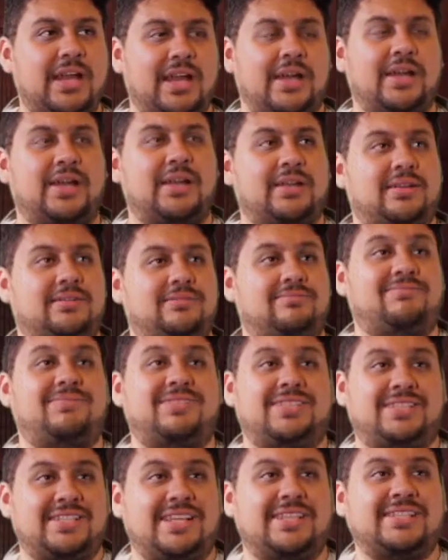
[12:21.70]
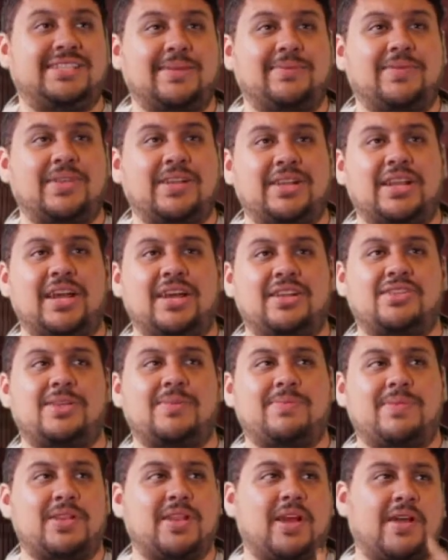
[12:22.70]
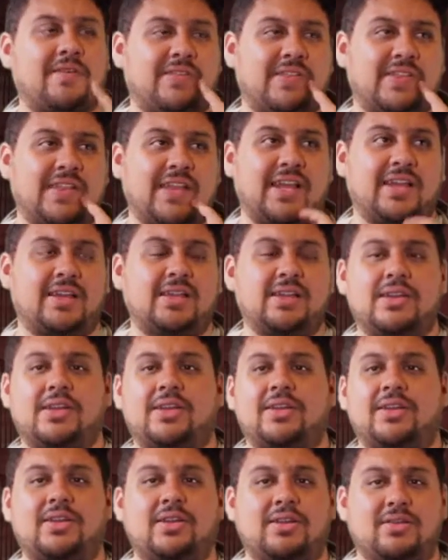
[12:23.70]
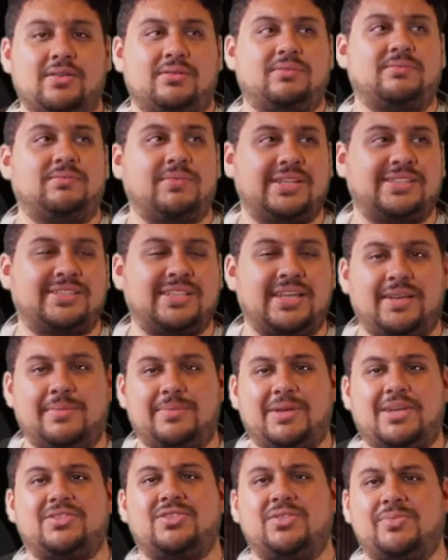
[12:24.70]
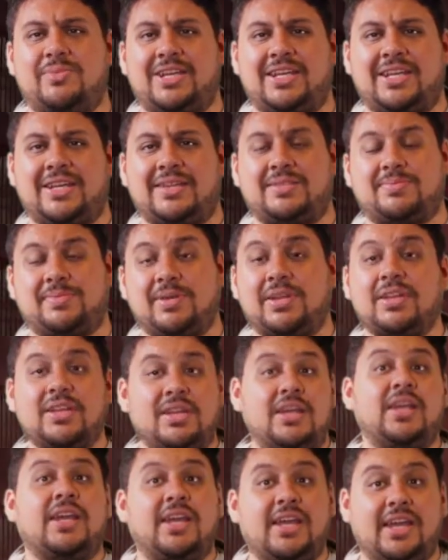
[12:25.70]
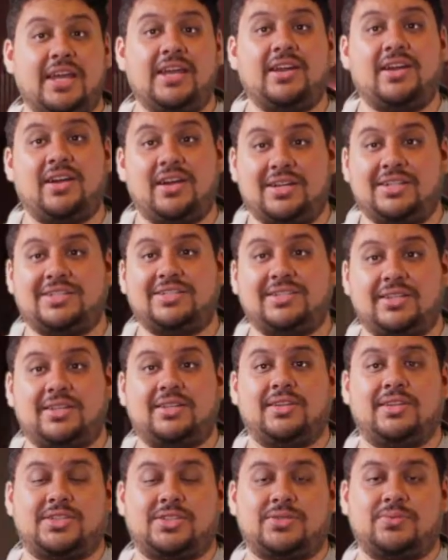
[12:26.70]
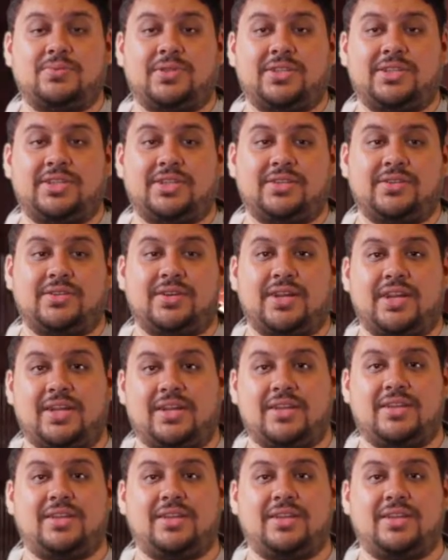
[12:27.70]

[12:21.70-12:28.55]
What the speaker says: It's not something often that I say about too many games, but it honestly looks really good,